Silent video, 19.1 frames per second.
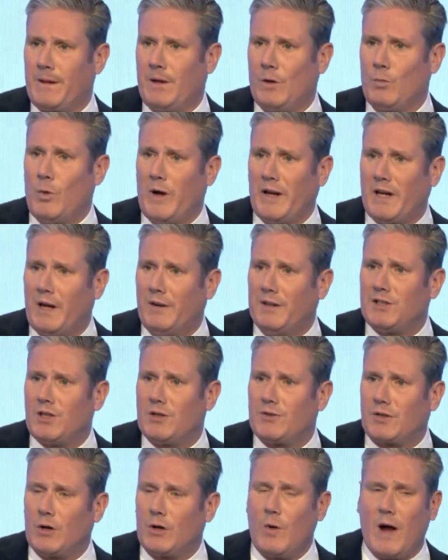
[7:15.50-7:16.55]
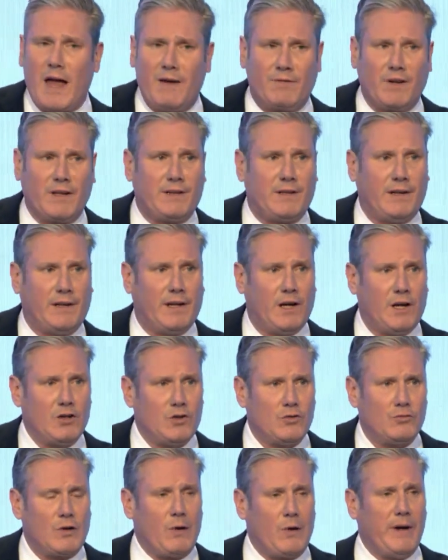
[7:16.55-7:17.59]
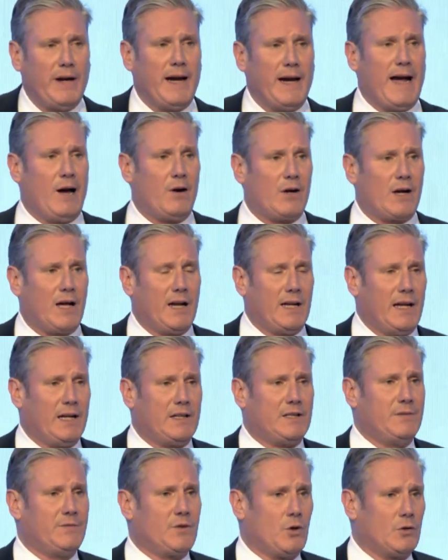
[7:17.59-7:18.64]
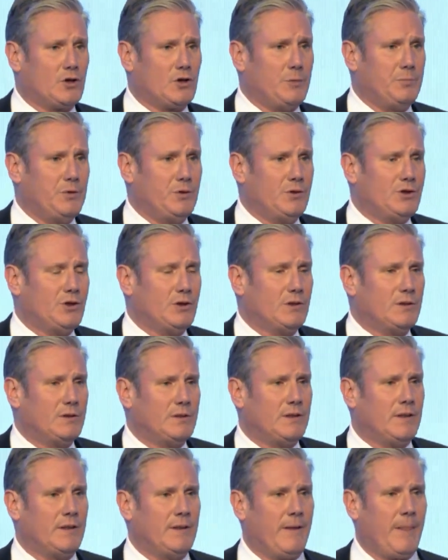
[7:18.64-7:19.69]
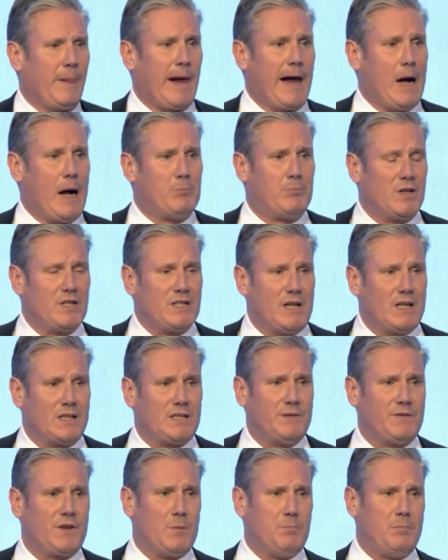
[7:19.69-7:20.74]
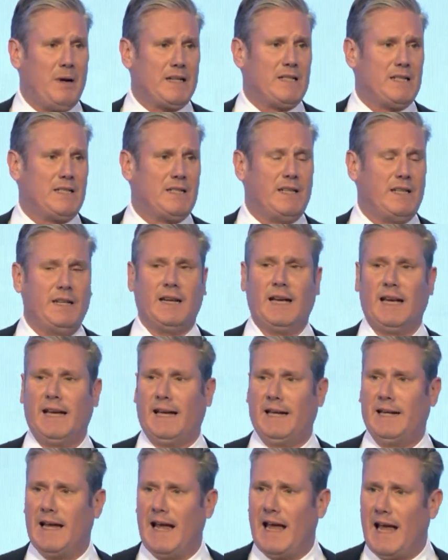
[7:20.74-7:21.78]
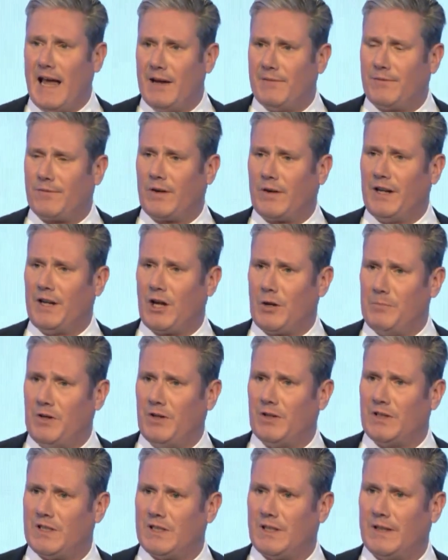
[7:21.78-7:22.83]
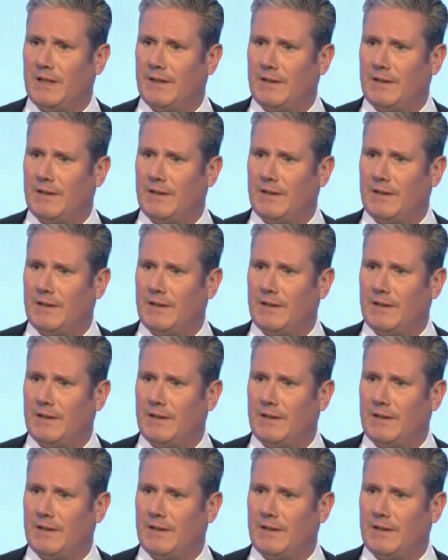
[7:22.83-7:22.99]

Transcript: We're going to throw everything at growing our collective contribution our productive capacity in every community.